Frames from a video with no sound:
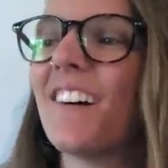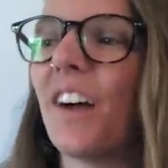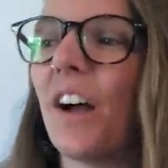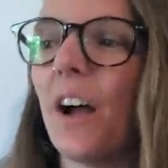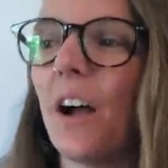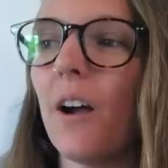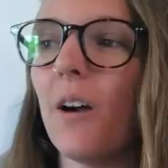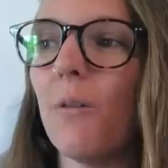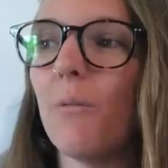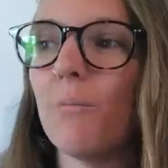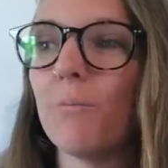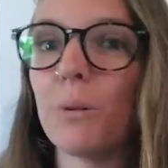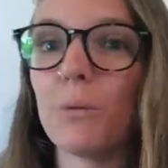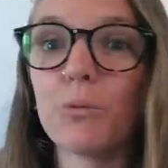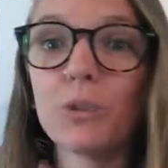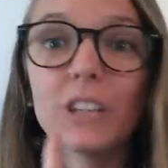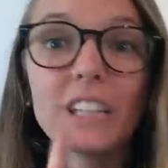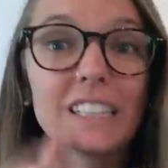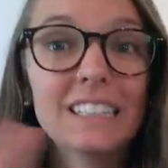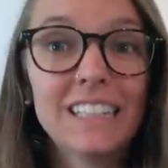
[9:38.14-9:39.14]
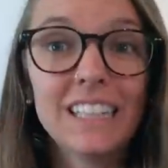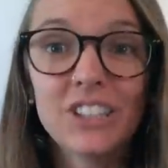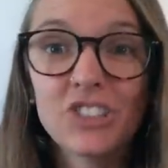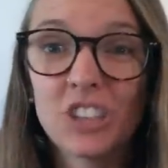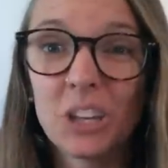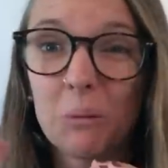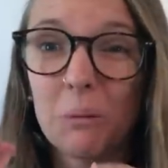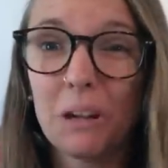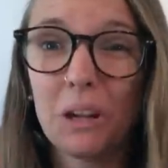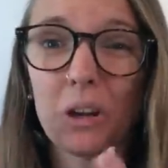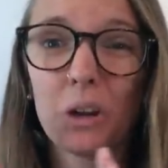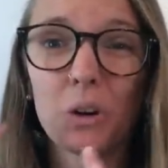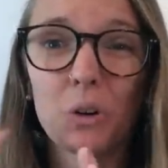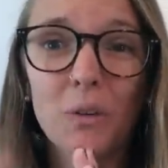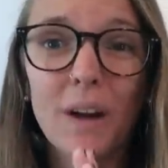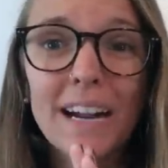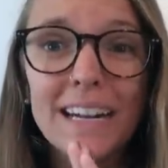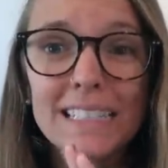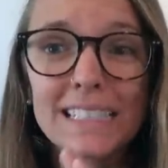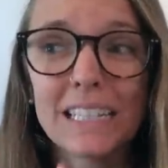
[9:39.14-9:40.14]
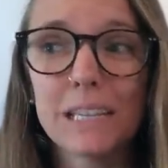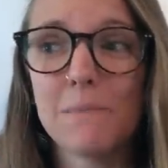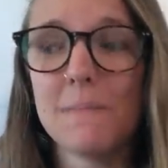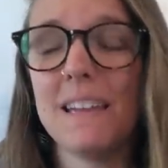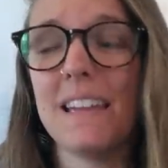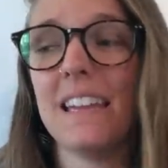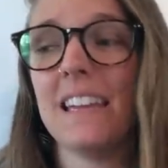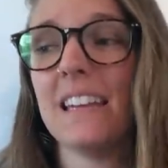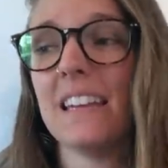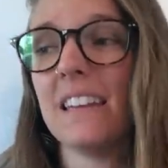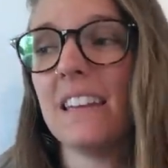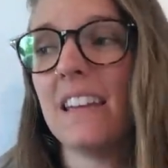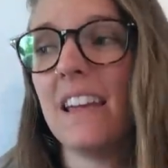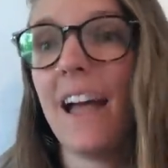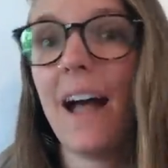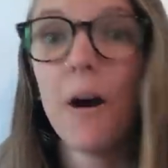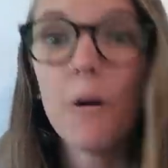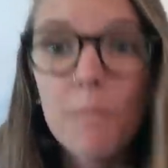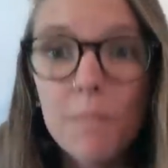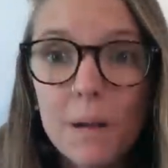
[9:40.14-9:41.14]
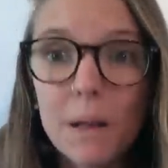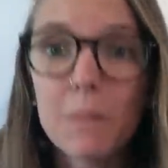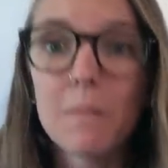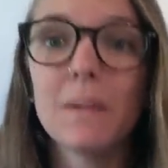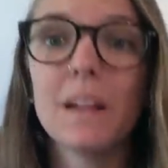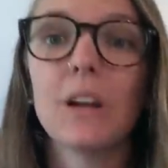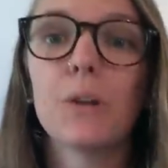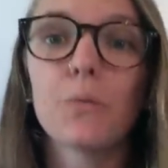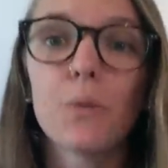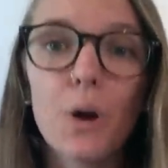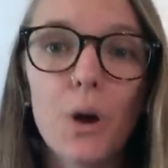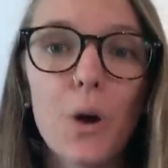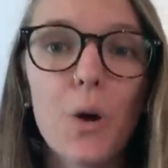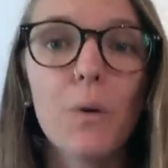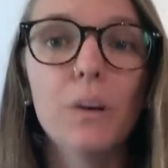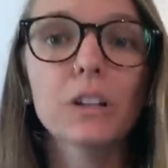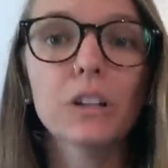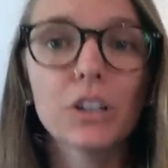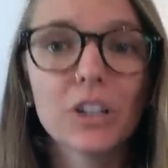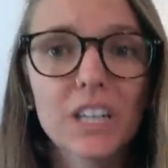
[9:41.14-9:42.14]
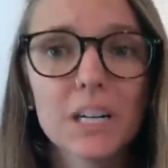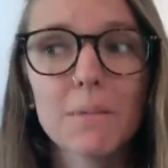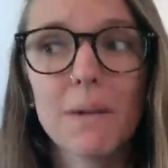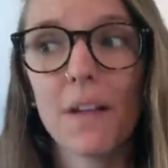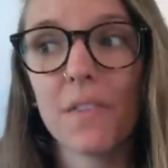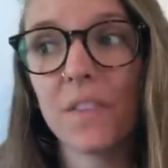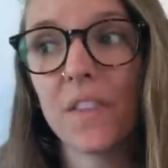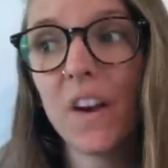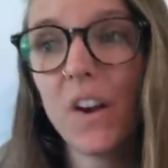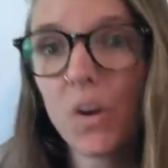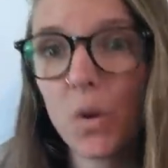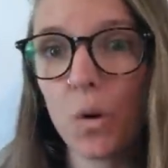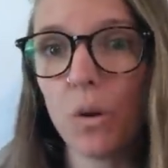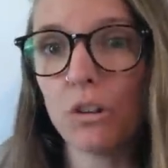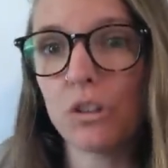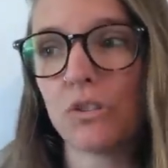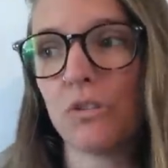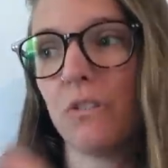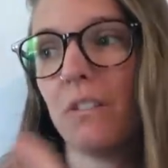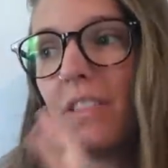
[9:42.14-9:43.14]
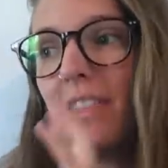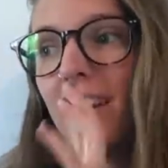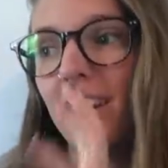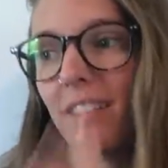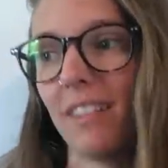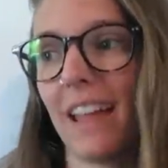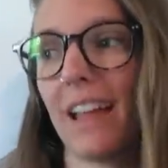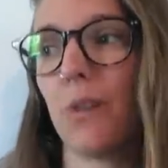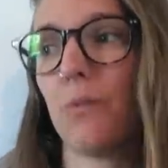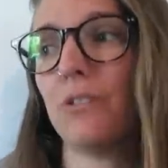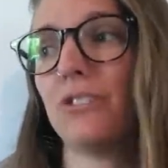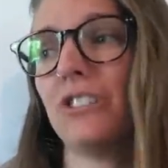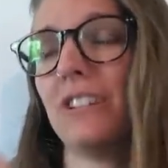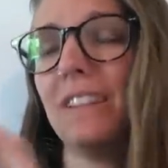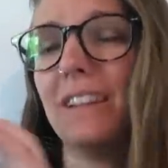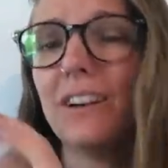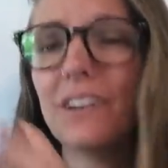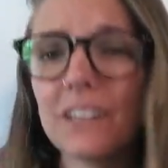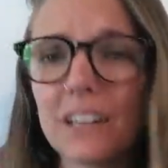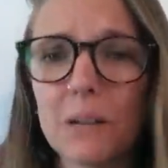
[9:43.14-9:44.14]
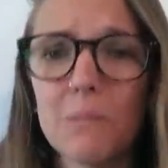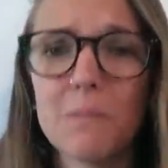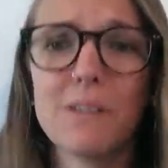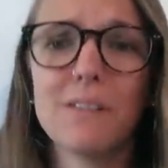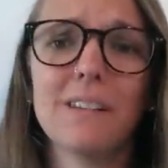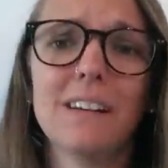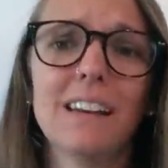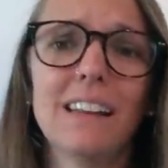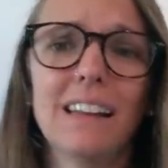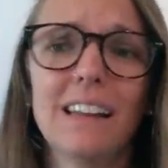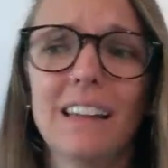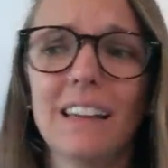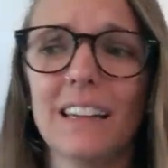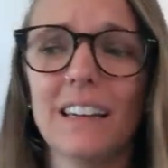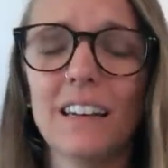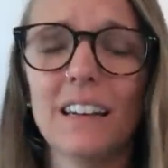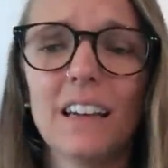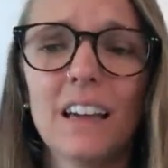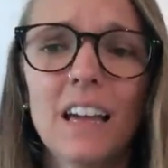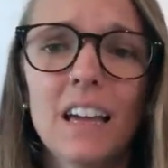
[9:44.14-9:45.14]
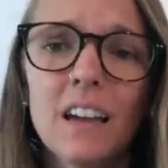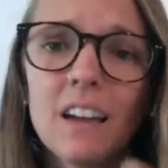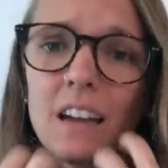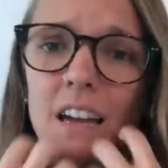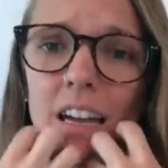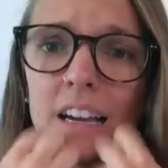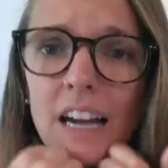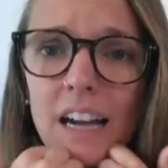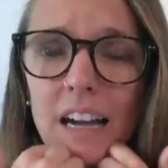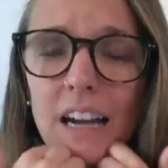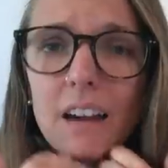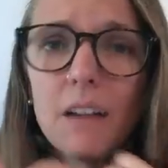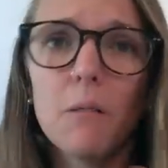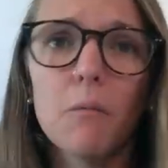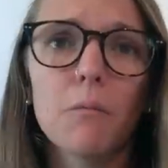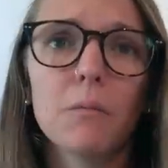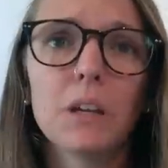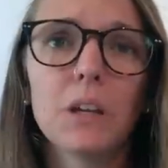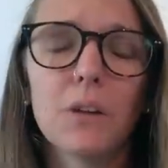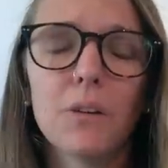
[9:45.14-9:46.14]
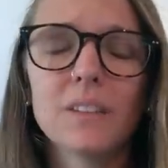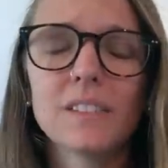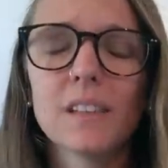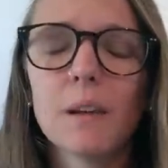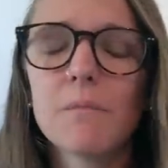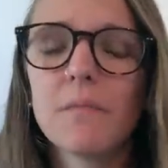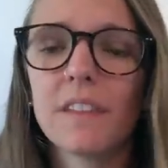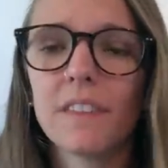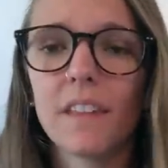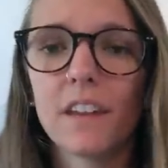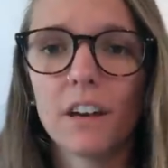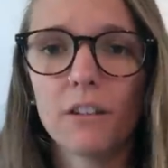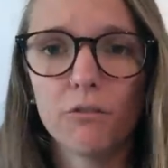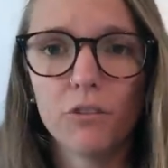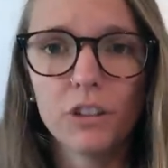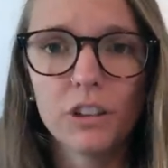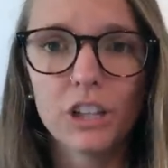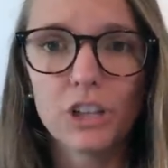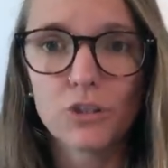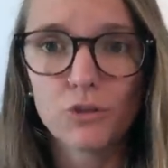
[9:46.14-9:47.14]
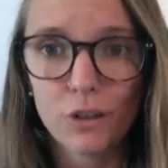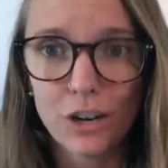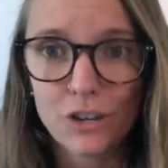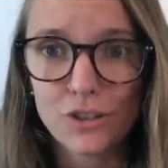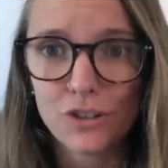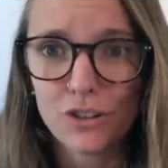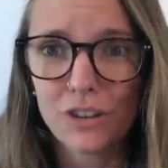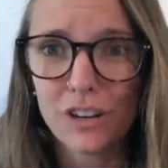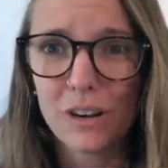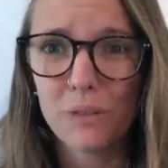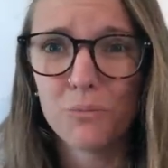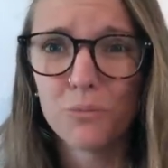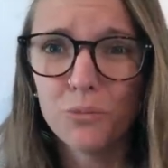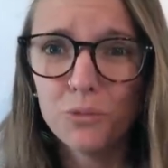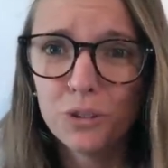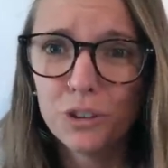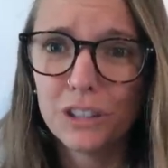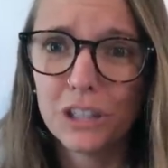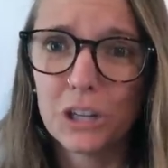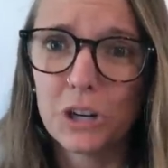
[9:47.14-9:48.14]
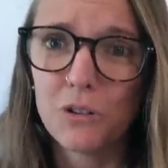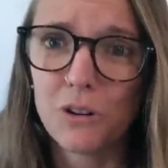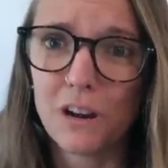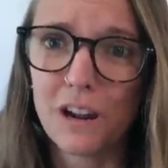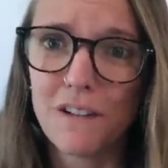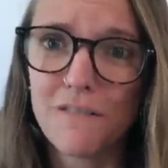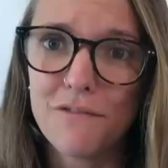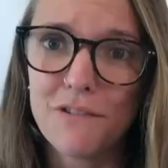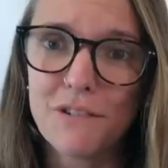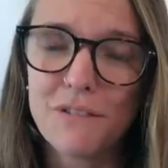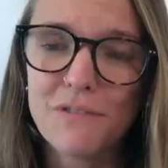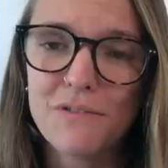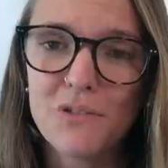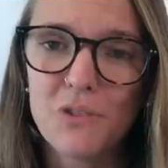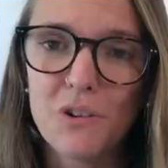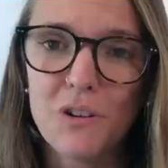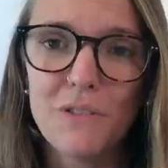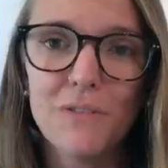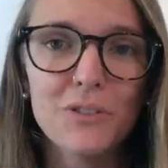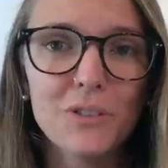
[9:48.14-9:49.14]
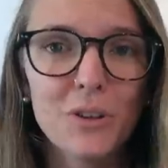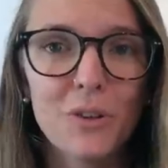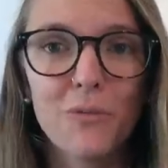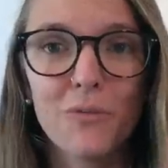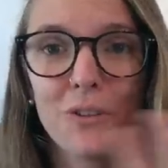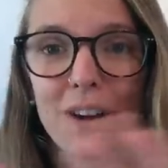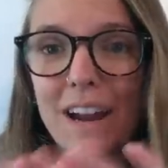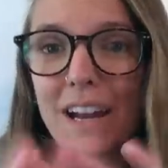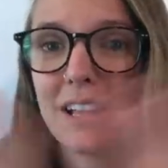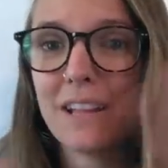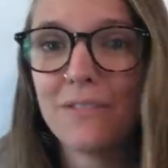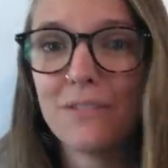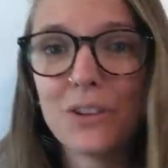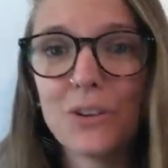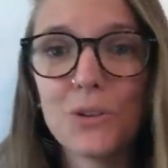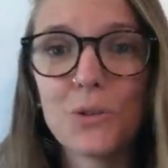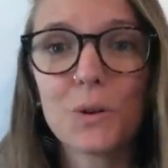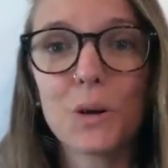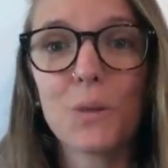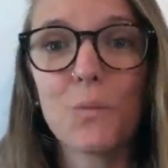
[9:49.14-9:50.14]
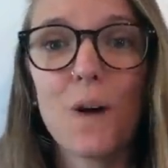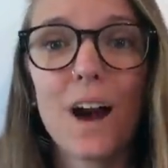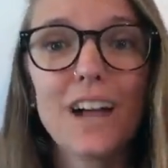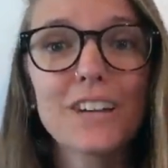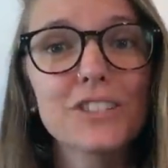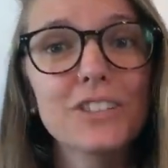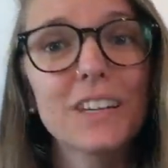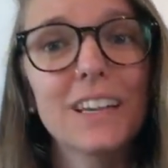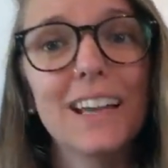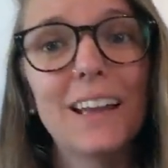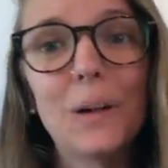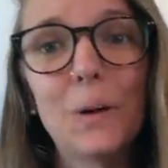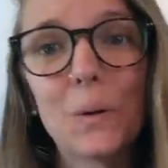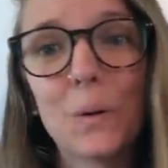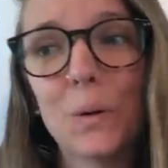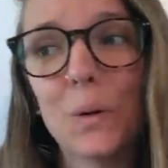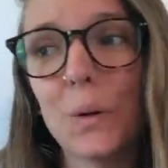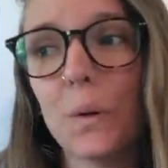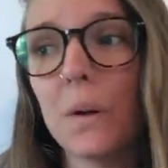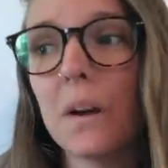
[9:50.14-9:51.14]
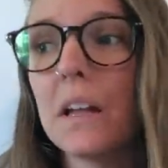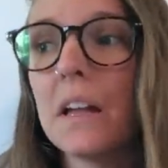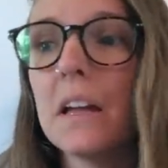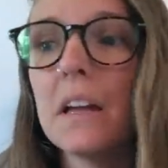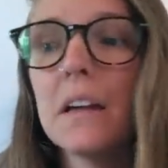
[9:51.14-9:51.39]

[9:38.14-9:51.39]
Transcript: Um, but really teaching me and correcting me and helping me grow and learn about their culture and their language and their community and um, you know it's something that I really treasure and I'm really grateful for so for any of you who are watching who